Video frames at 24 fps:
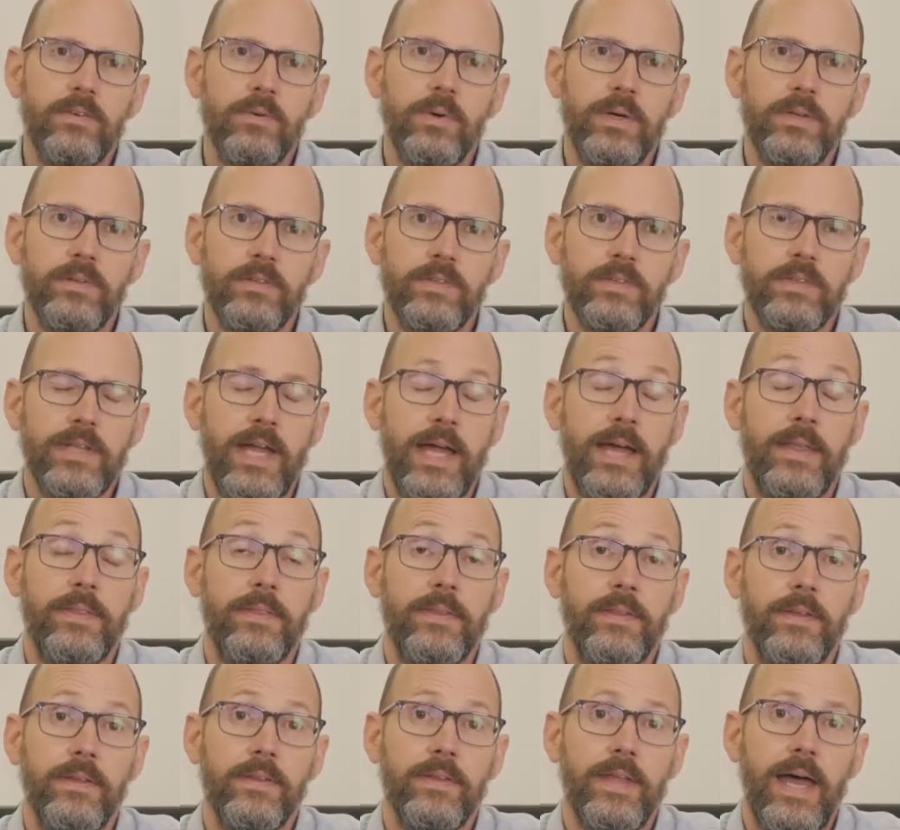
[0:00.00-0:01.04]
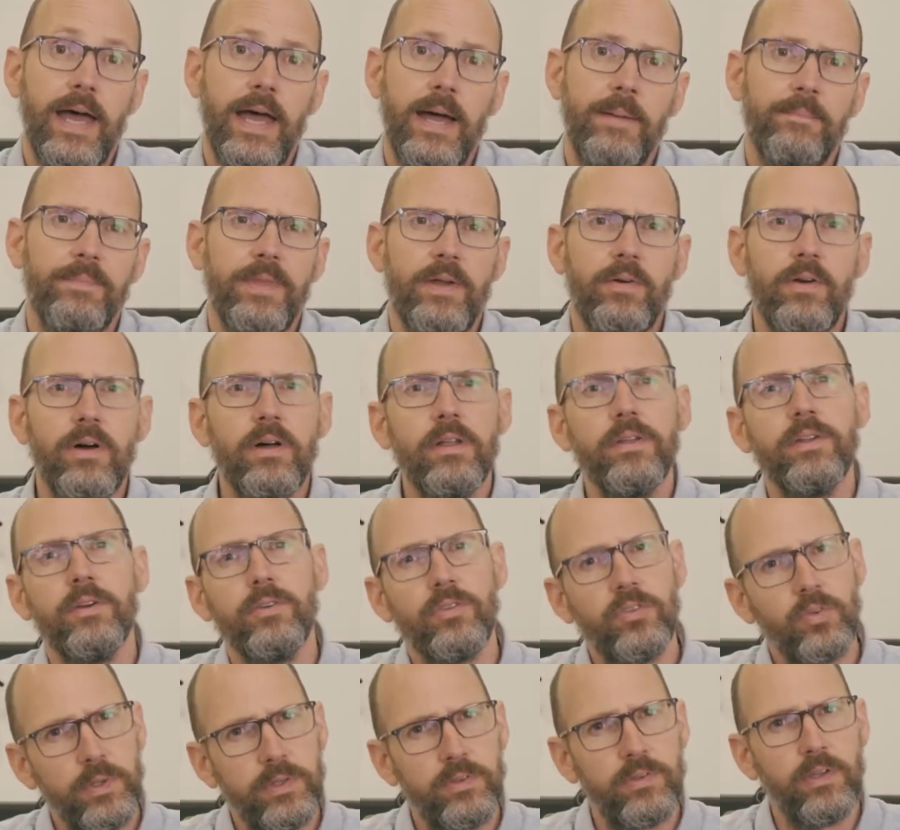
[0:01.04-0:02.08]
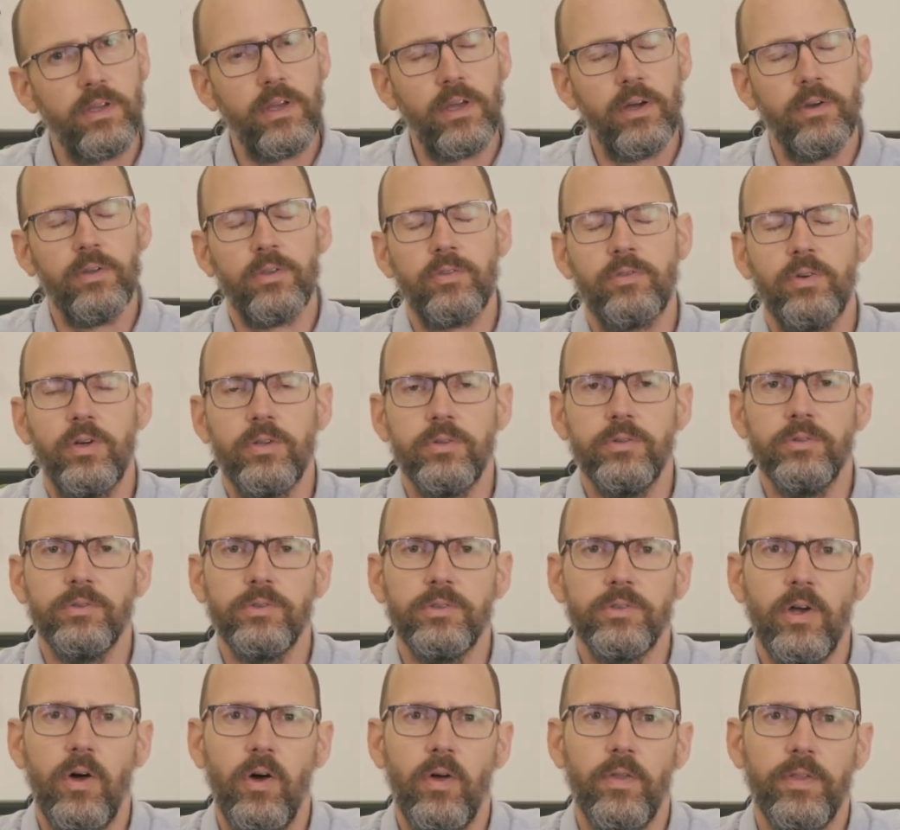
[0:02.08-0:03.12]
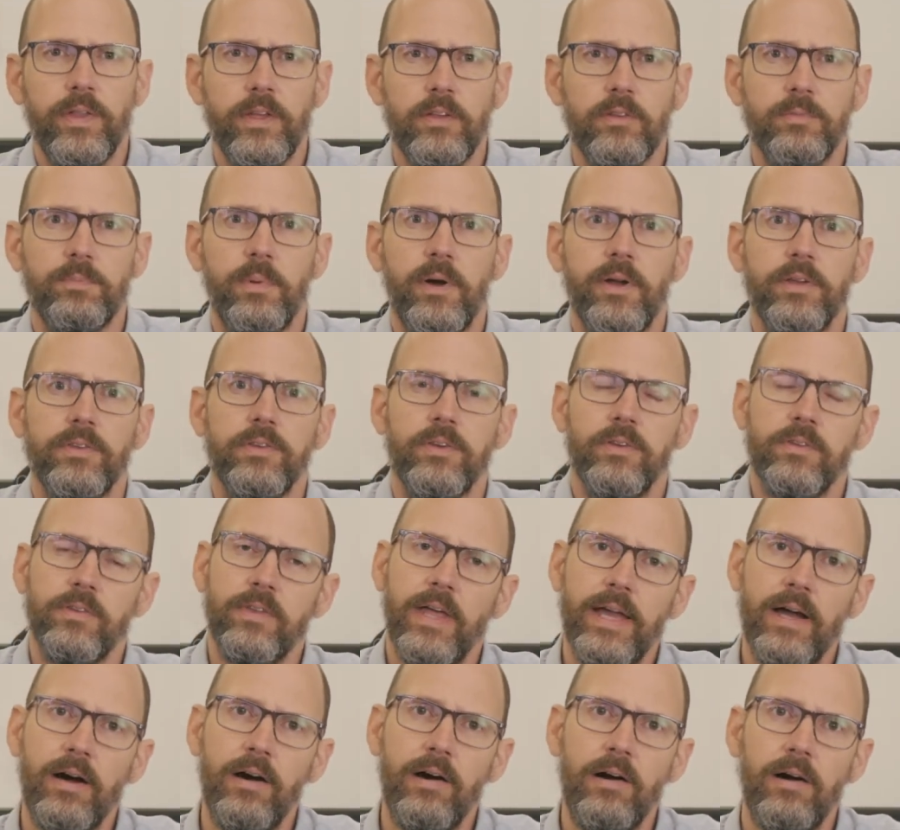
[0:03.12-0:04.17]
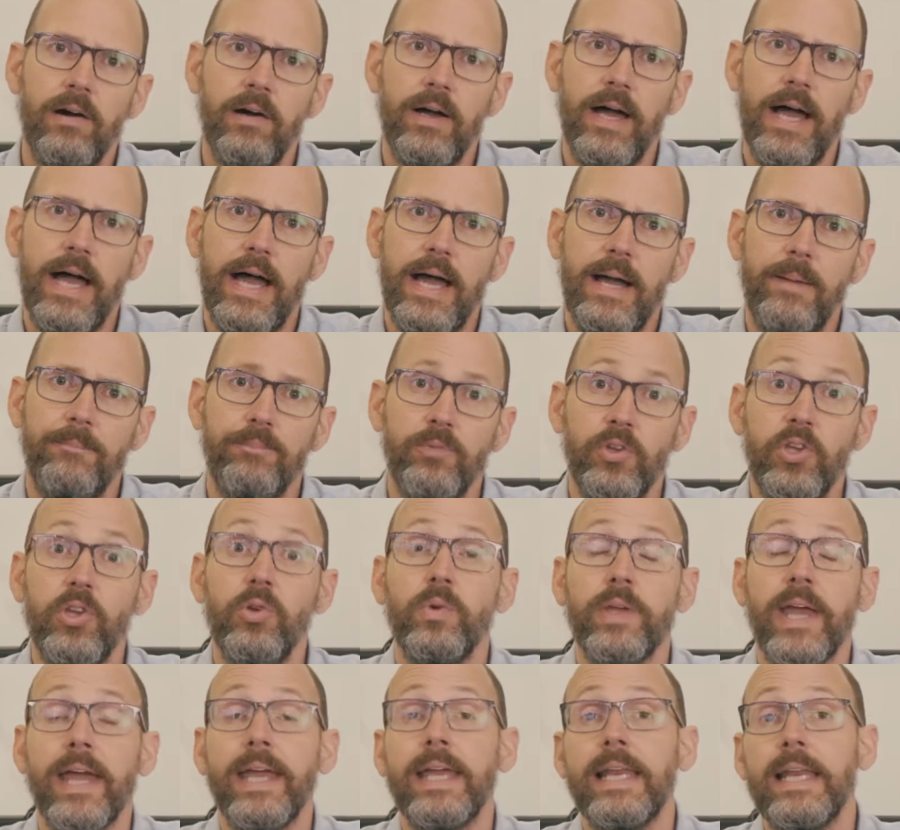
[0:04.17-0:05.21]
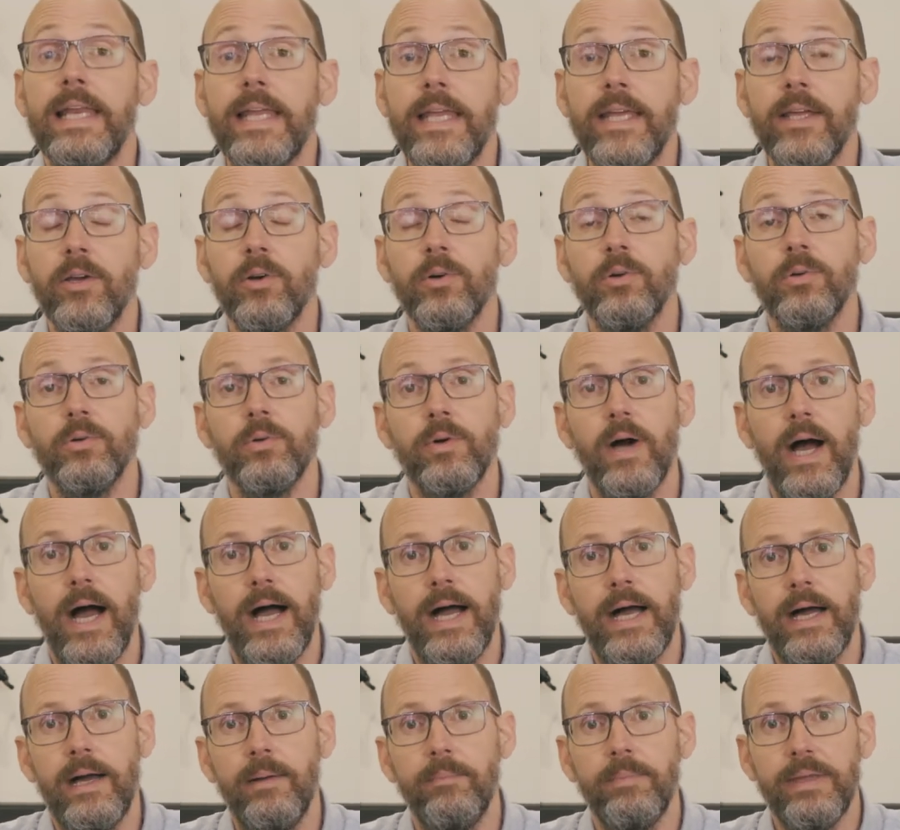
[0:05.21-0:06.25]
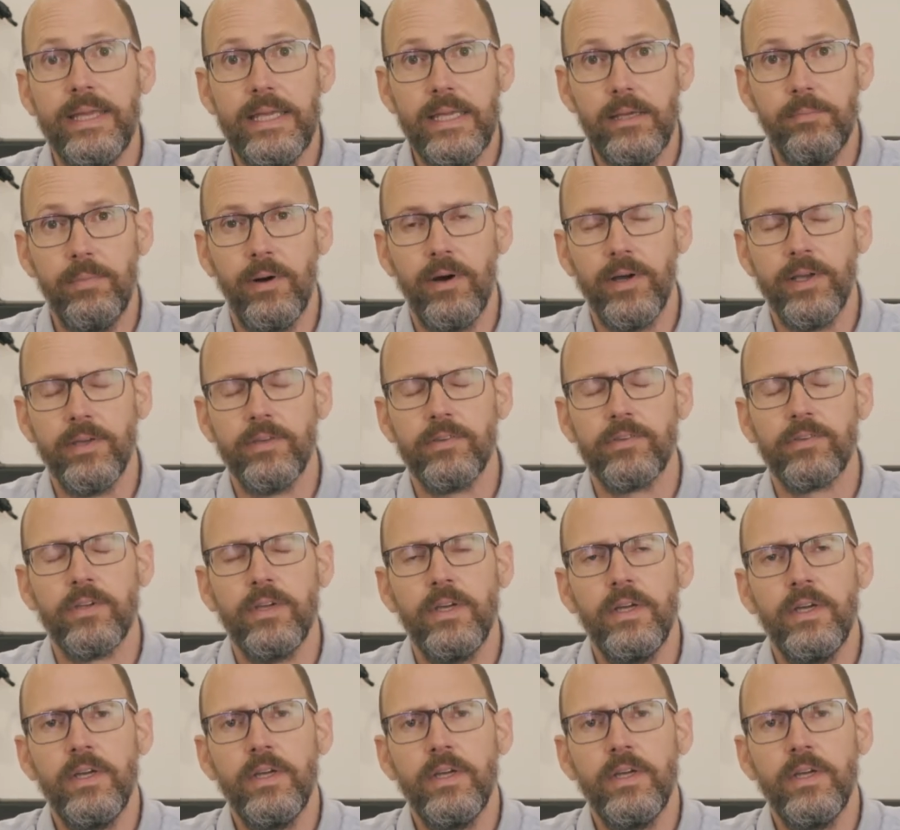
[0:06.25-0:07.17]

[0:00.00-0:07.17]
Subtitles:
to understand that there are no twist and go throttles on these bikes because they are UK legal e-bikes.